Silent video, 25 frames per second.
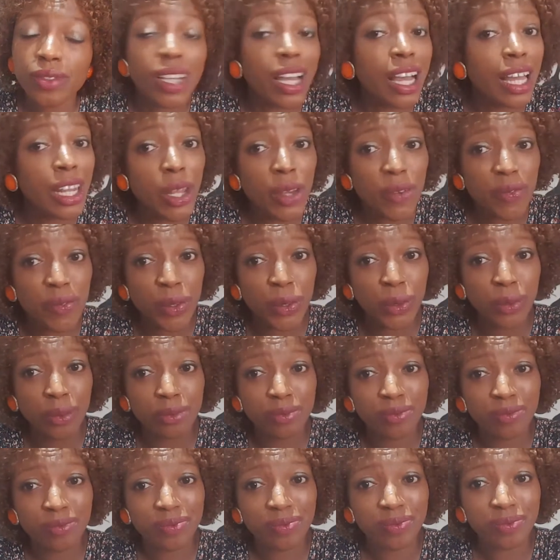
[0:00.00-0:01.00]
I love you.
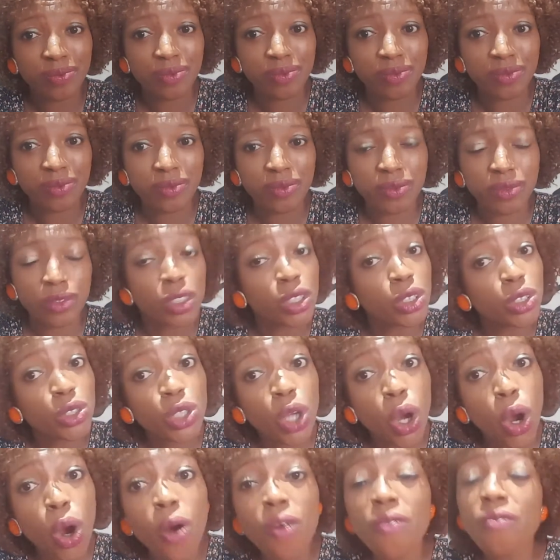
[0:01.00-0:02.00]

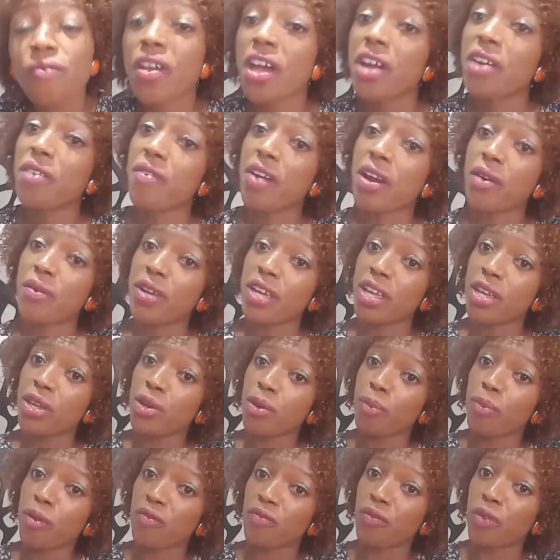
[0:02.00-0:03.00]
Your own very, very
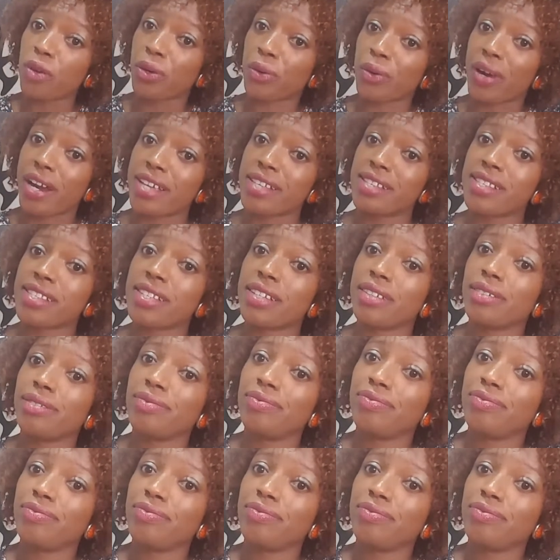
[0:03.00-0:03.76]
Yoruba for Christ.